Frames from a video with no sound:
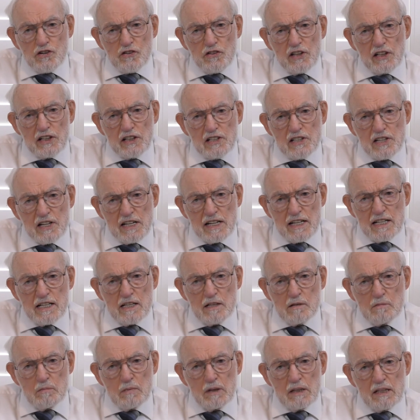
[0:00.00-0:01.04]
that
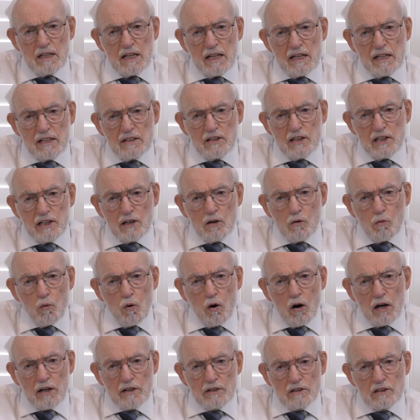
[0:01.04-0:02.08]
teem in the
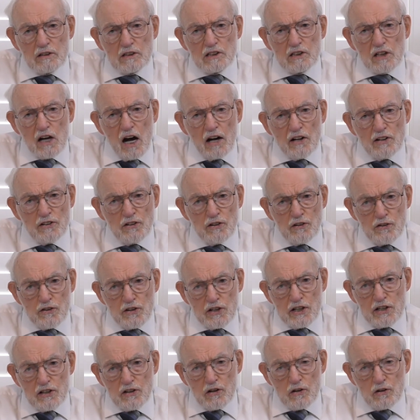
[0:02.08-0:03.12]
waters under
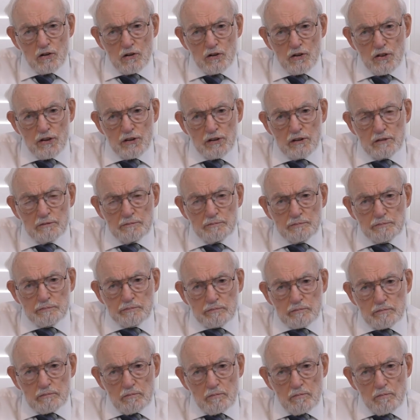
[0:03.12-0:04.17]
the earth,
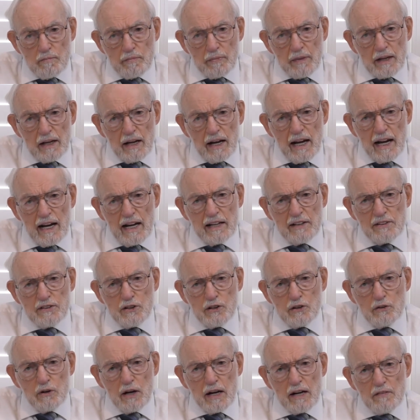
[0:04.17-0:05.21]
and
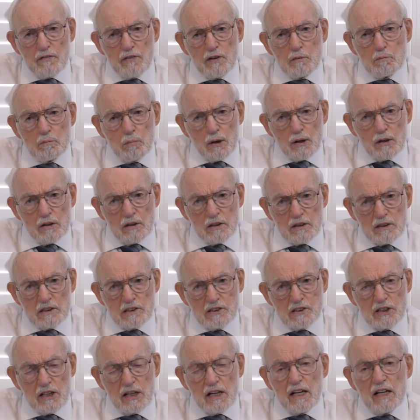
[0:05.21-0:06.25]
you have the
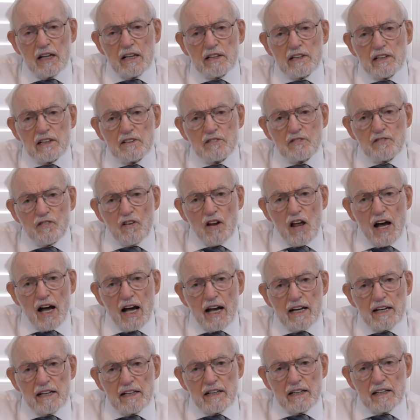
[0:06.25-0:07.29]
birds that
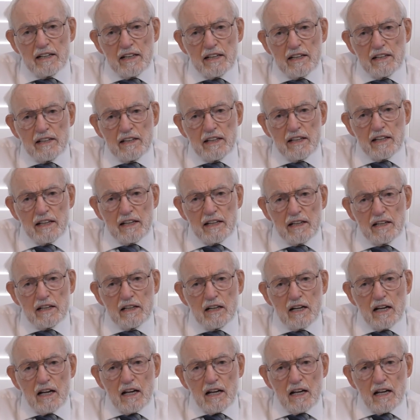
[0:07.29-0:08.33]
fly in the
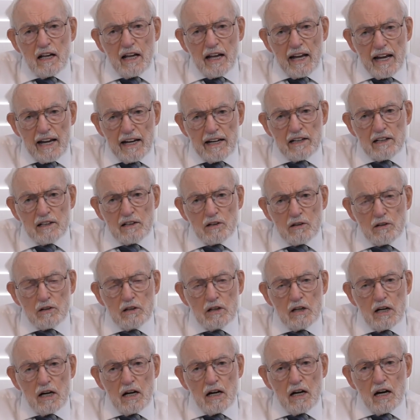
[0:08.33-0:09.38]
air
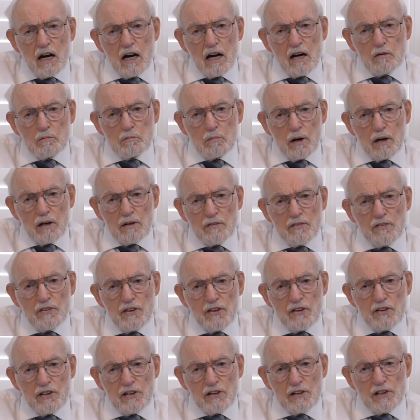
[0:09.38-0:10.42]
above
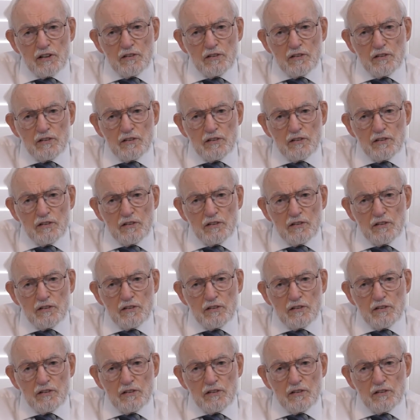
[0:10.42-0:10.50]
the